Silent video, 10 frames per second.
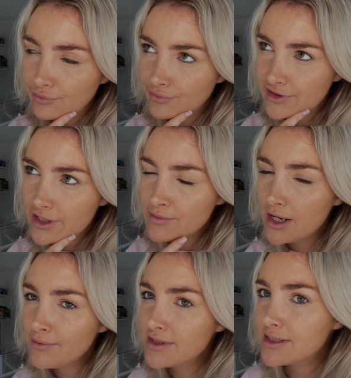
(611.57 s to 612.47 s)

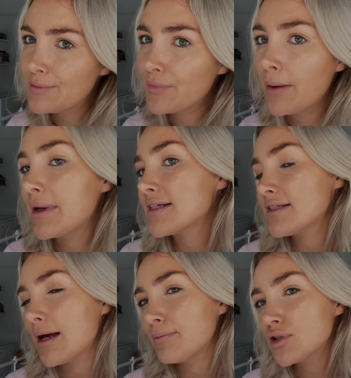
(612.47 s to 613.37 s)
Sometimes I mix
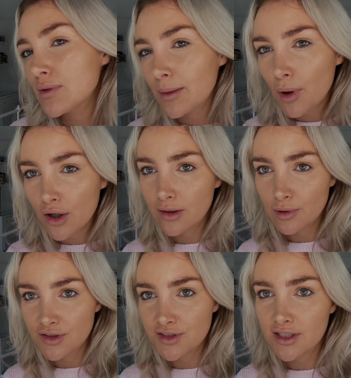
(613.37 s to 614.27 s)
it up between a powder
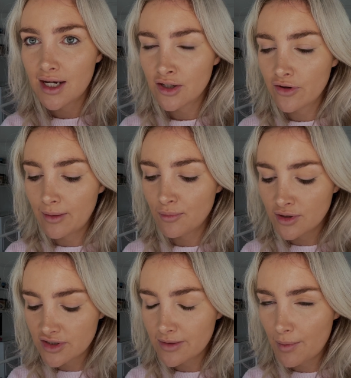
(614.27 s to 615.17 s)
bronzer and a cream
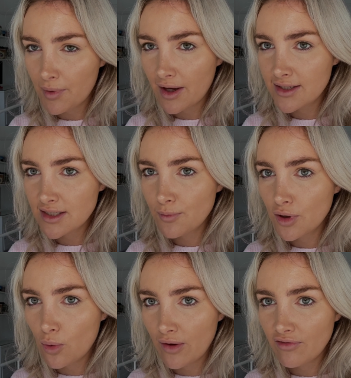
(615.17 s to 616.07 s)
bronzer, but because we're
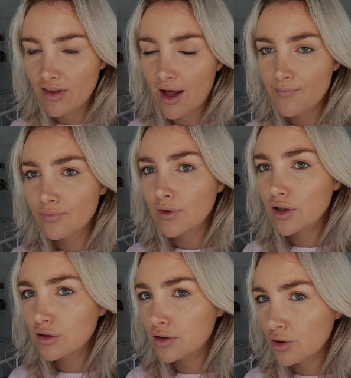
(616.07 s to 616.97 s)
going for that
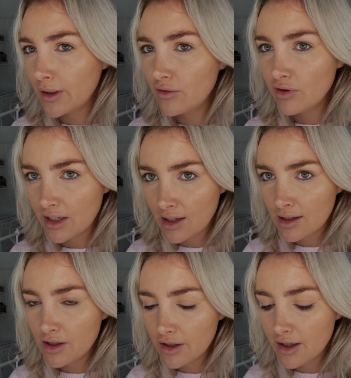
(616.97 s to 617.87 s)
glowy,
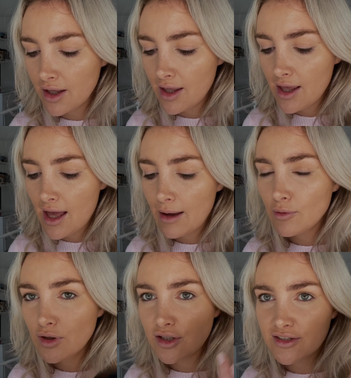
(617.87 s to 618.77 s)
radiant look, I'm
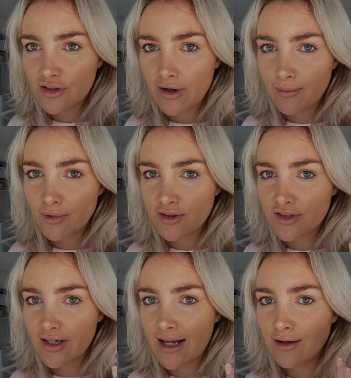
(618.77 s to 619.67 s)
going to use a cream
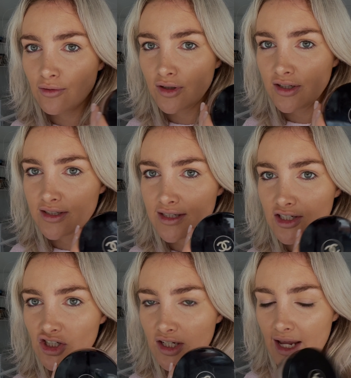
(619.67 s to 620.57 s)
bronzer, and I'm going to use the
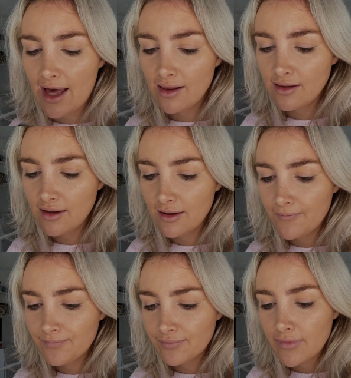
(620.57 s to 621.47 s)
Chanel,
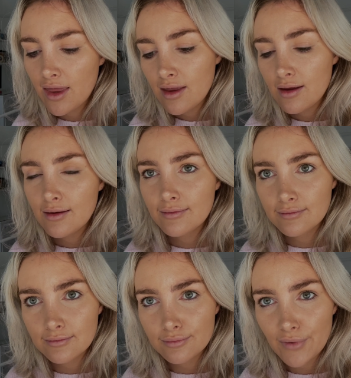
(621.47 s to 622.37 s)

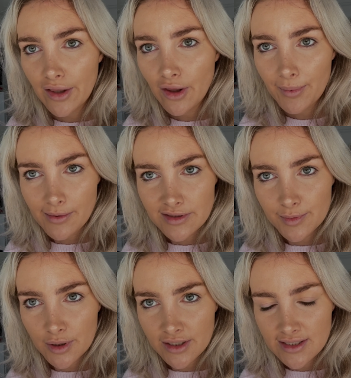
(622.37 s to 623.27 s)
I'll not be able to
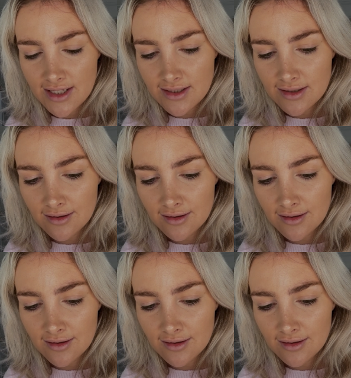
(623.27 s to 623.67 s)
pronounce this,